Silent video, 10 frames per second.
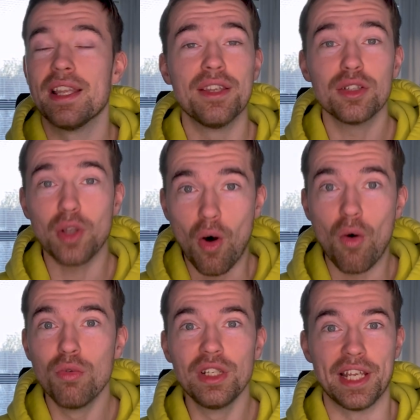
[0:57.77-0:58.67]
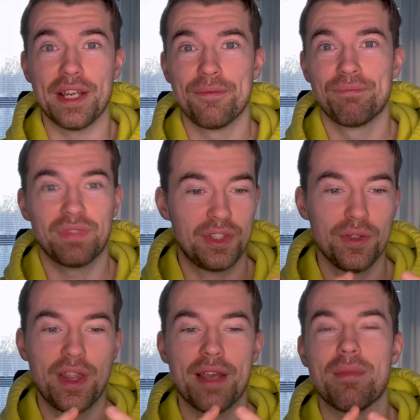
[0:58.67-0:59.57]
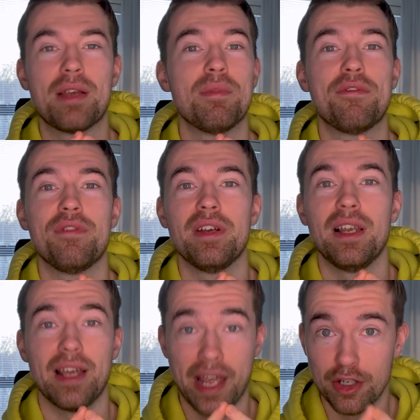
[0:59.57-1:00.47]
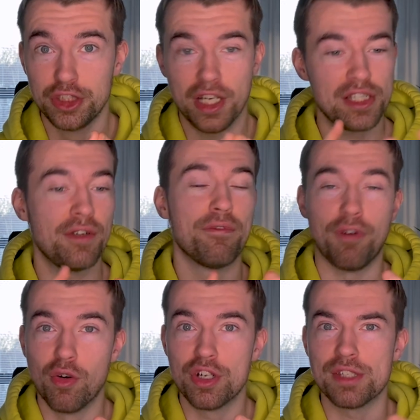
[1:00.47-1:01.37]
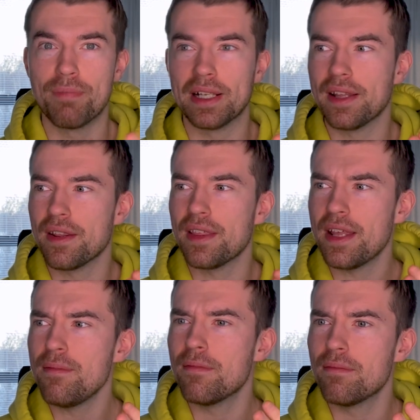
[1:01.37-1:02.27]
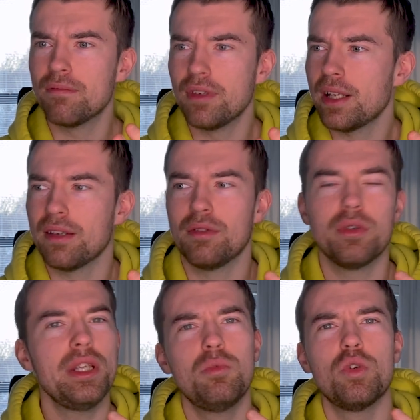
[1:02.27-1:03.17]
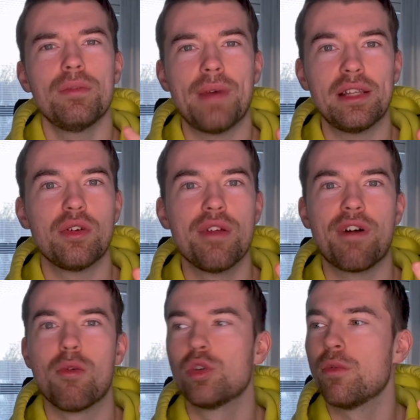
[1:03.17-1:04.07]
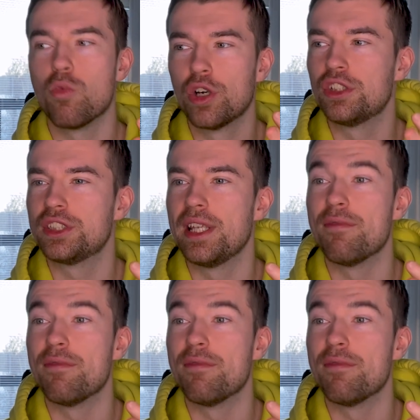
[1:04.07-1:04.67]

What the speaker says: not only do they make me feel energized, focused, but it wouldn't matter if I were to sleep